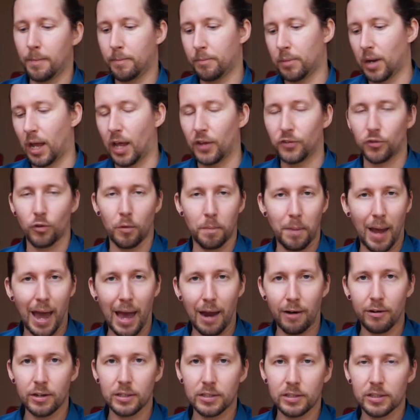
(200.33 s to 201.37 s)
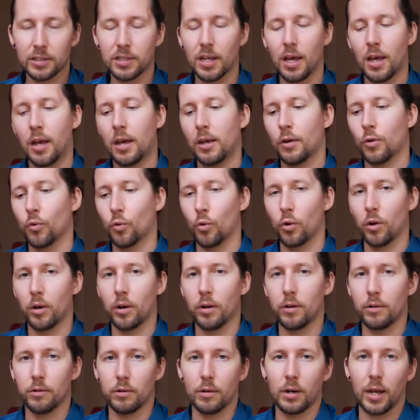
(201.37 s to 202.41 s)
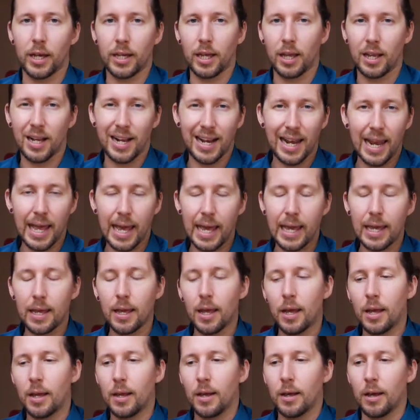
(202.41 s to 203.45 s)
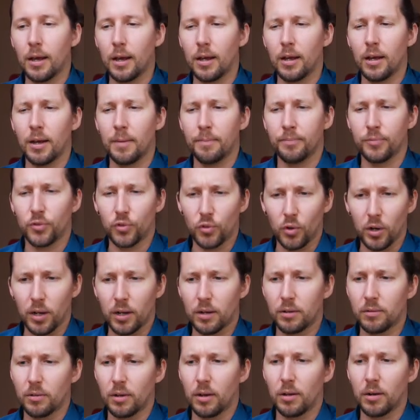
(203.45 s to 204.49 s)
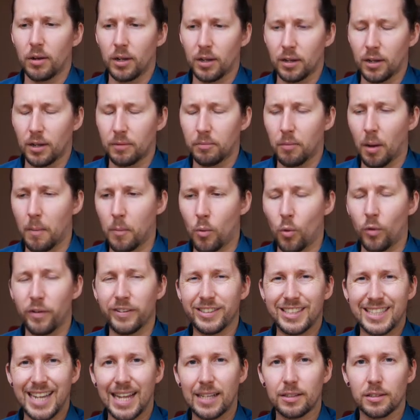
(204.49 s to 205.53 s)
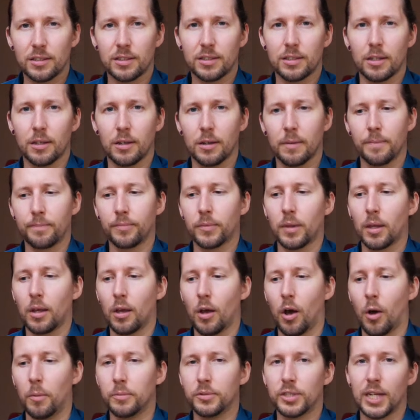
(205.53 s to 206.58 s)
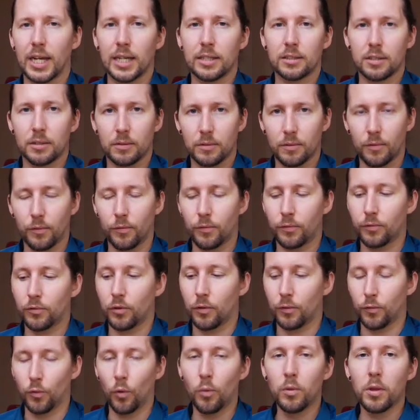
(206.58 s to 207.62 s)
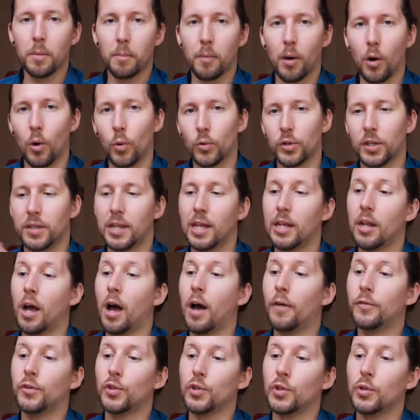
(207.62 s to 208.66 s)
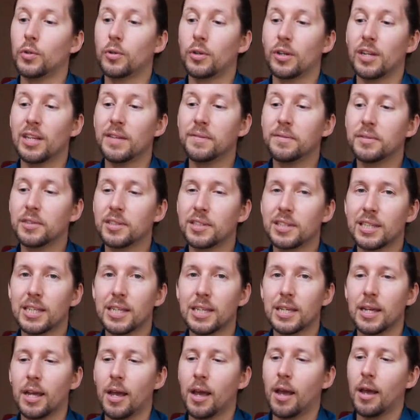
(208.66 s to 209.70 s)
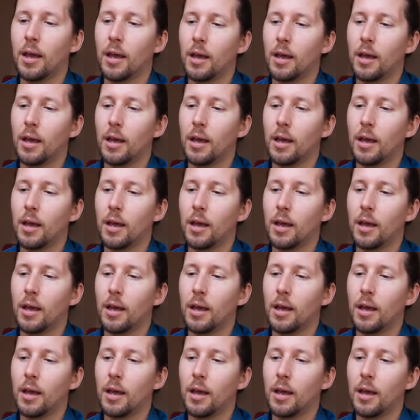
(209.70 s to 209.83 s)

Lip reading: plaster of Paris or like a clay, like a more denser object to form the mold, and then after you could even see